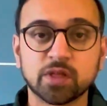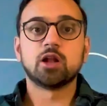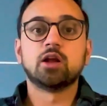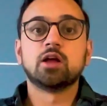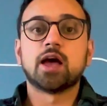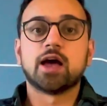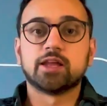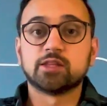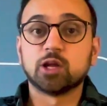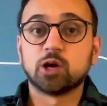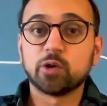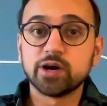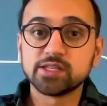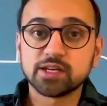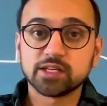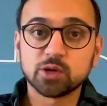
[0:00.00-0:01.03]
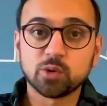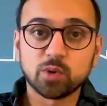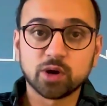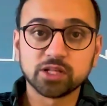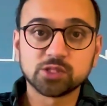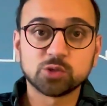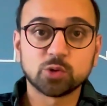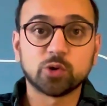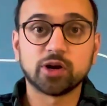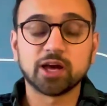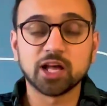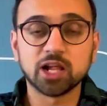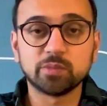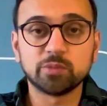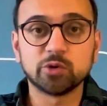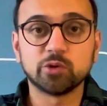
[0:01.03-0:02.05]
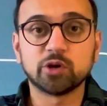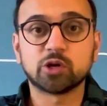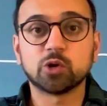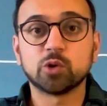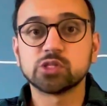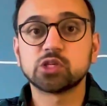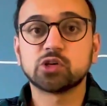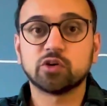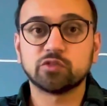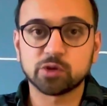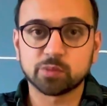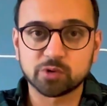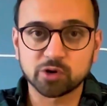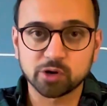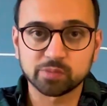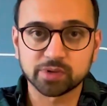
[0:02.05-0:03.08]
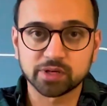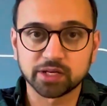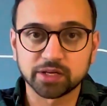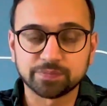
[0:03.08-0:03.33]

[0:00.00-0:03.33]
And the lawyers are the ones who are going to help you in closing off the property.